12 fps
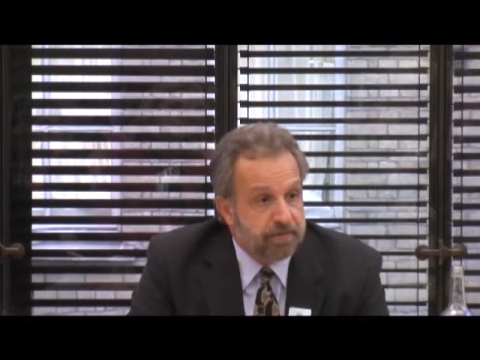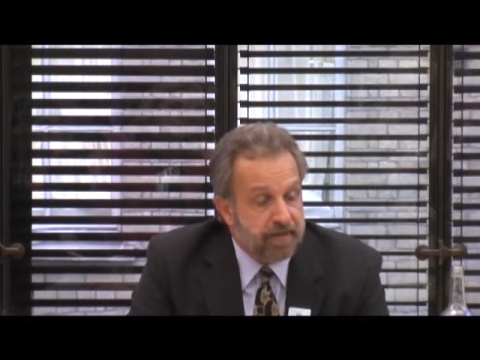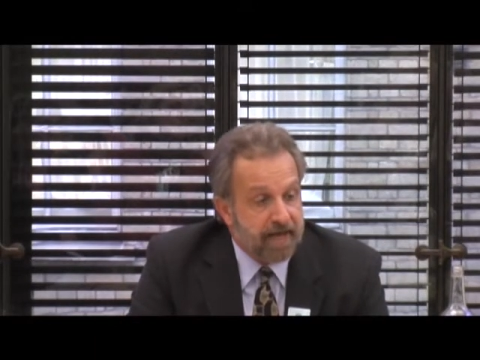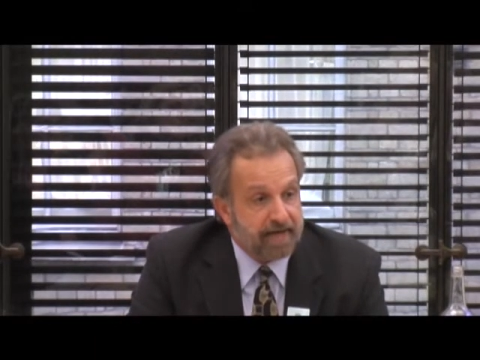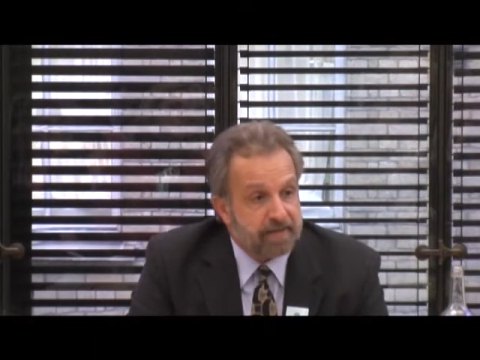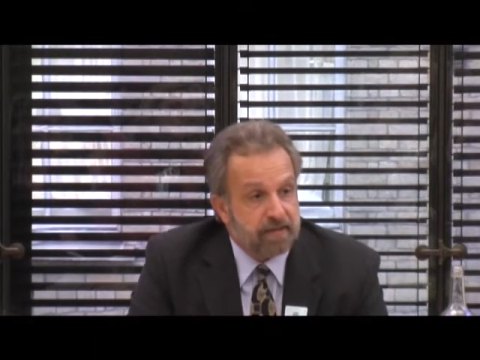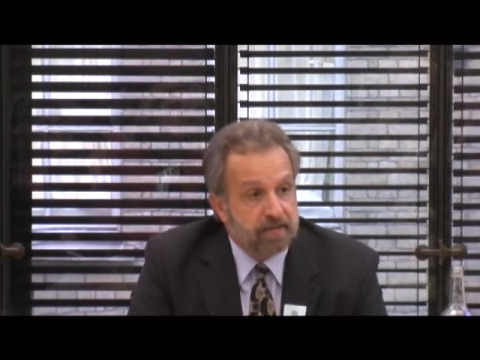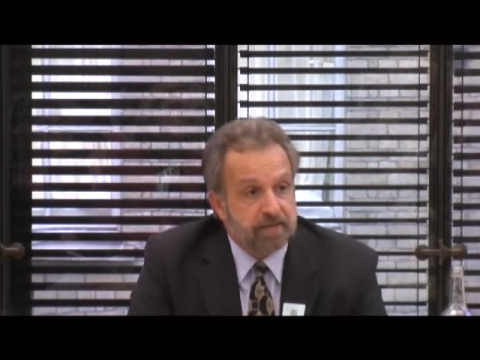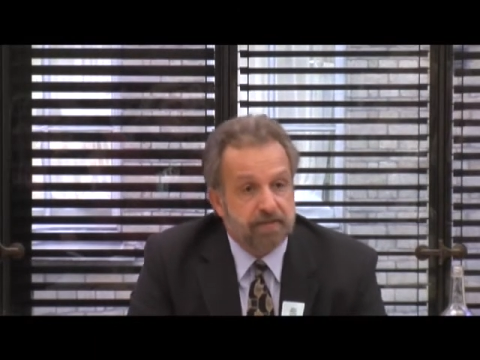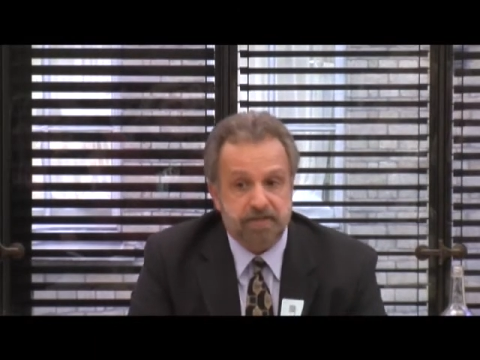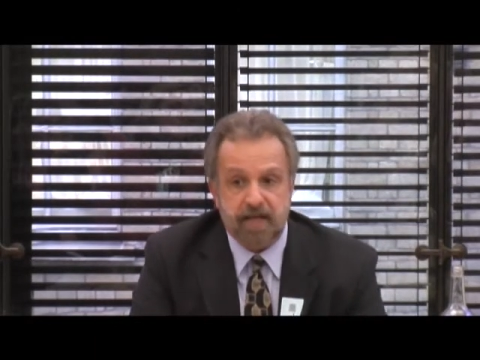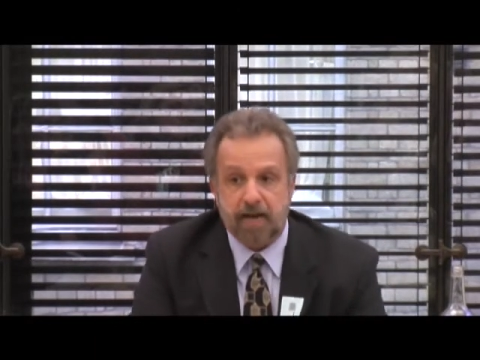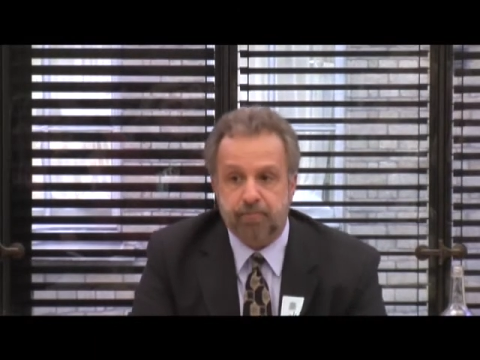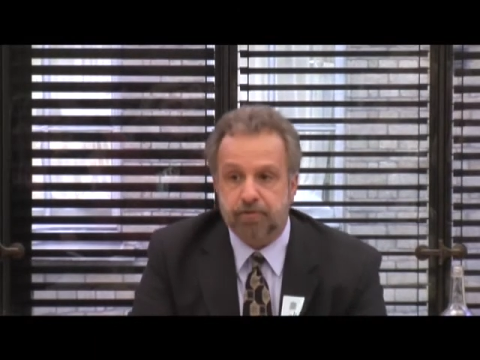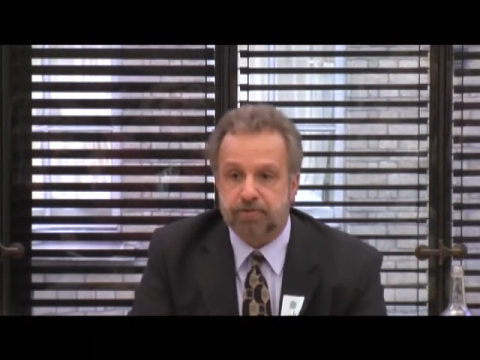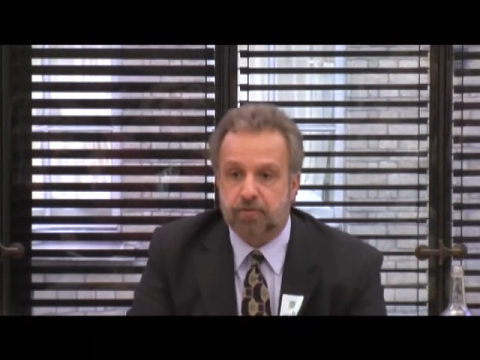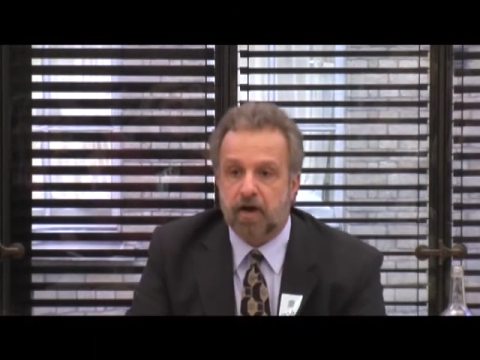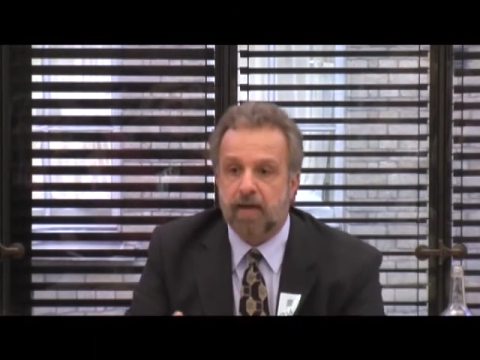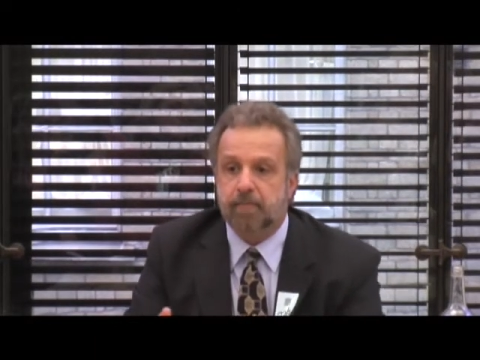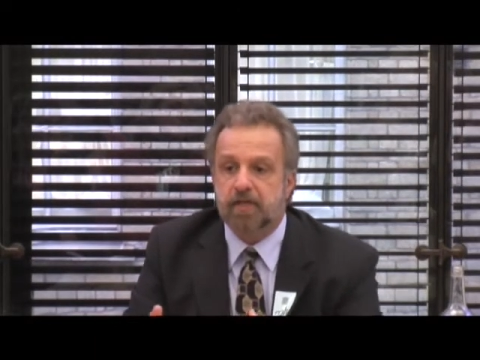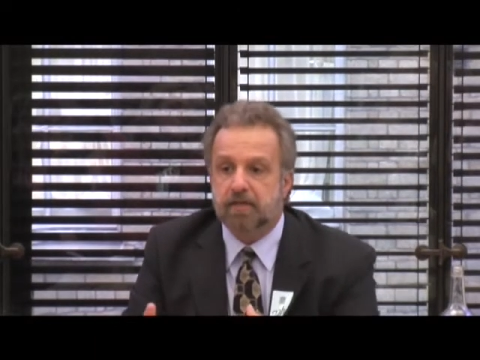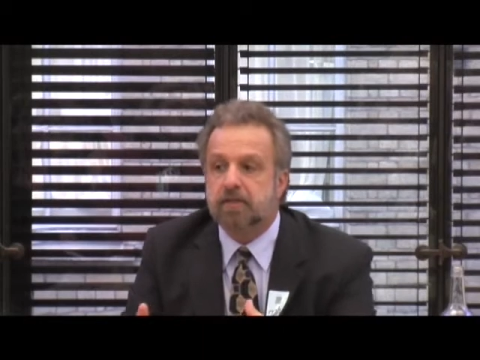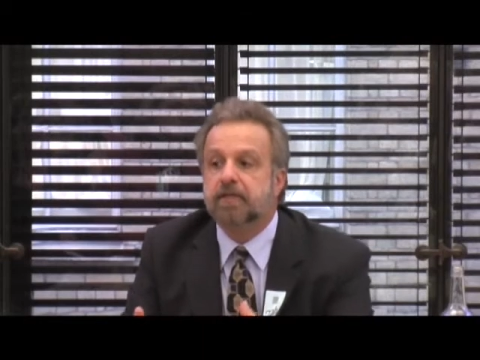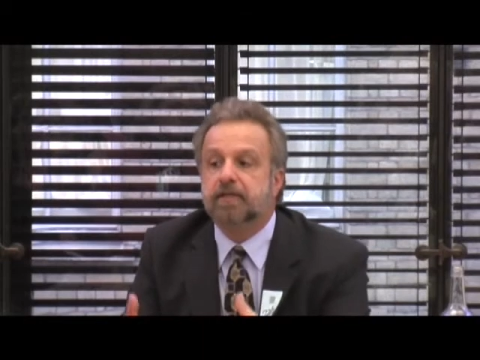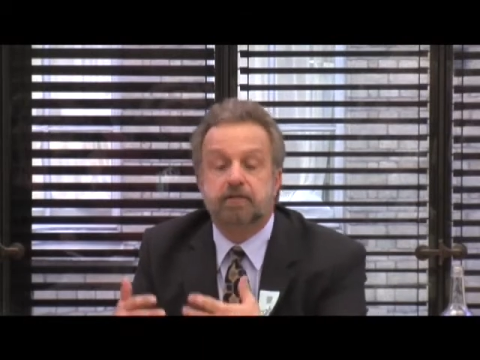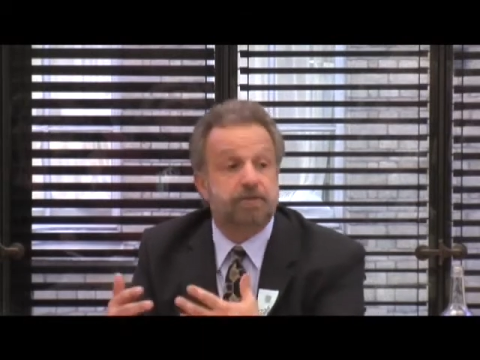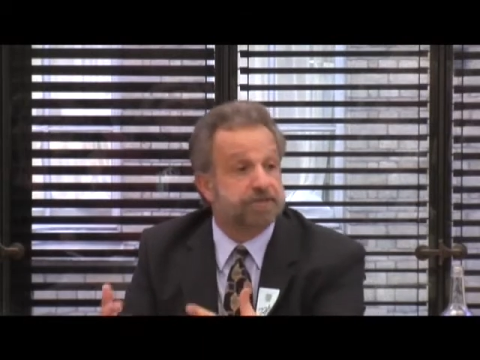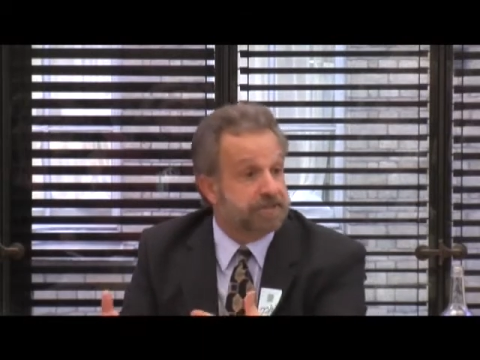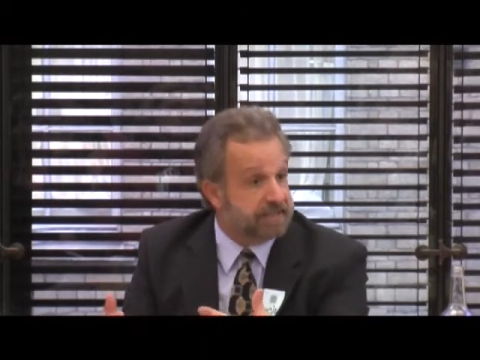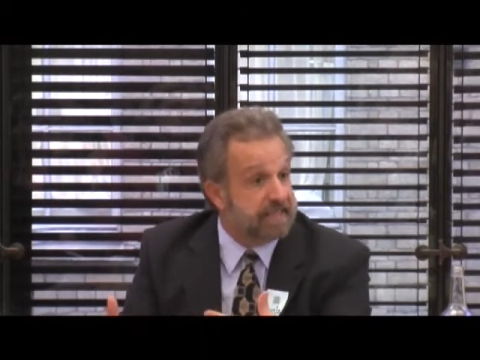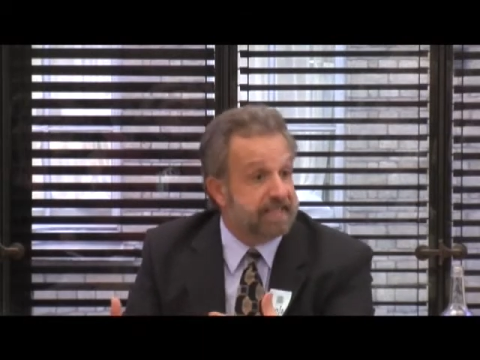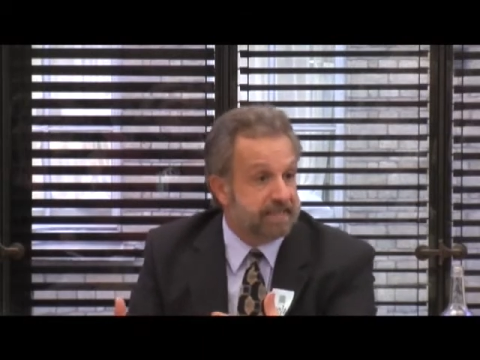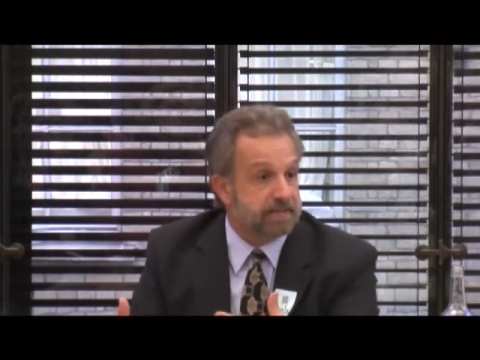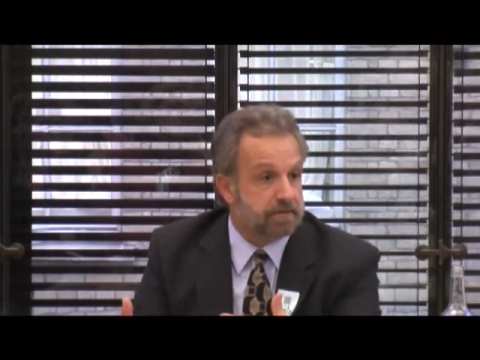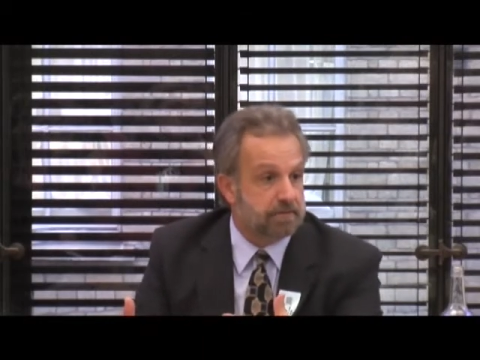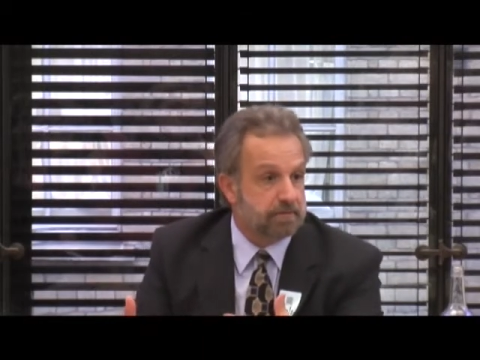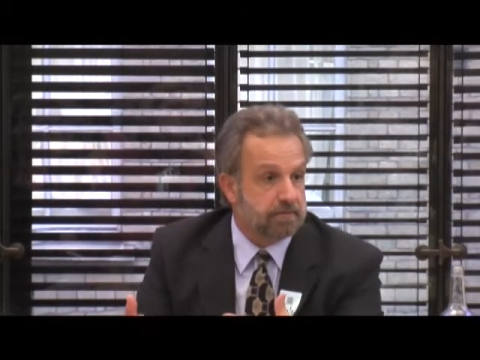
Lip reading: that does not prescribe clinical disease,